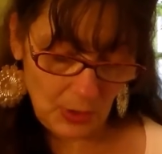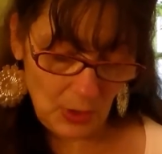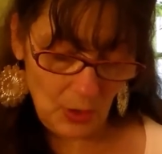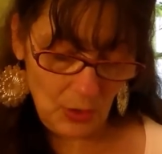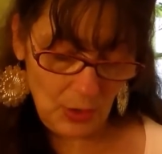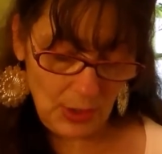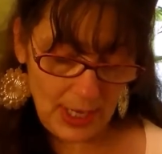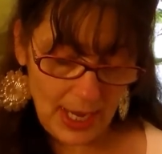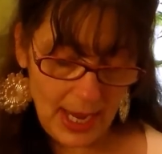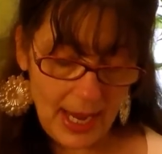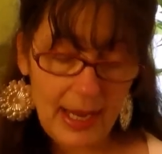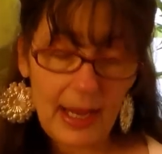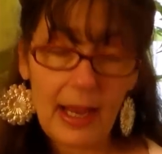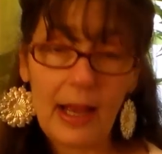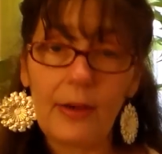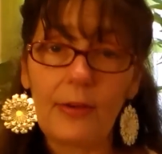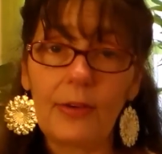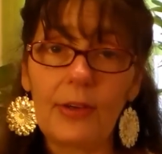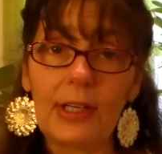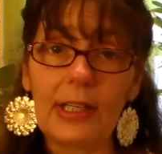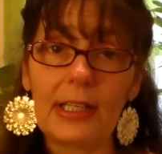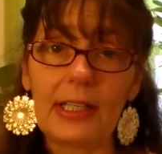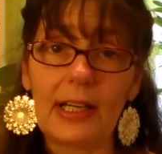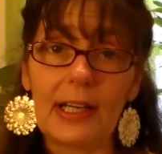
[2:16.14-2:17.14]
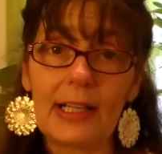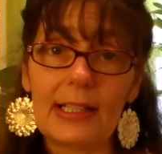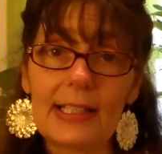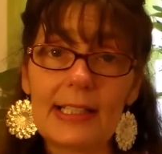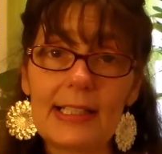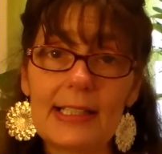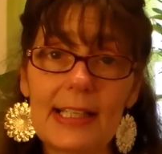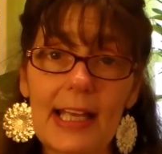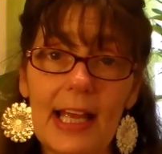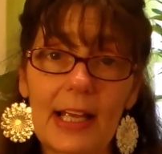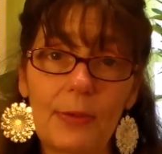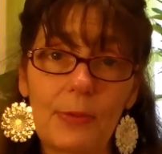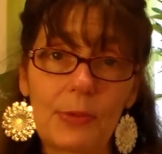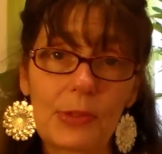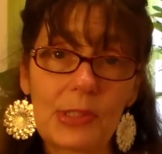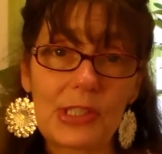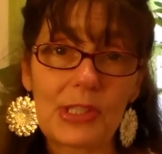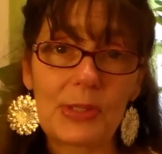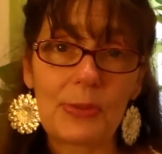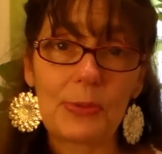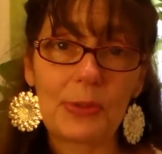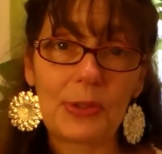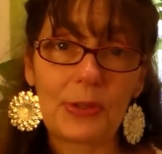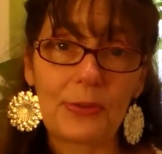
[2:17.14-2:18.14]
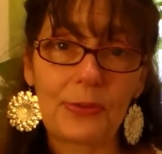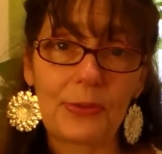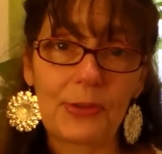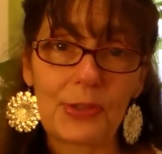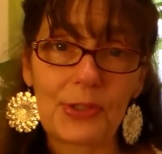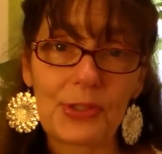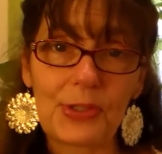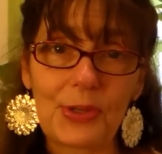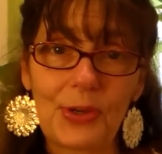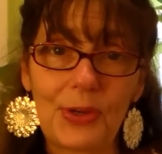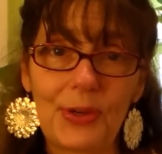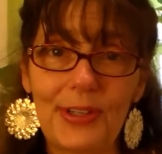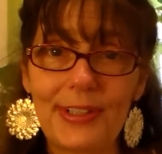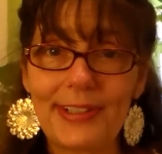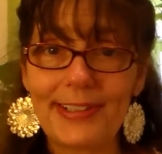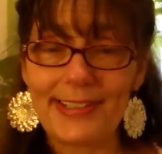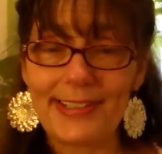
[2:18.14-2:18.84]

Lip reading: Okay, I'm going to cut the deck. We'll see what our first card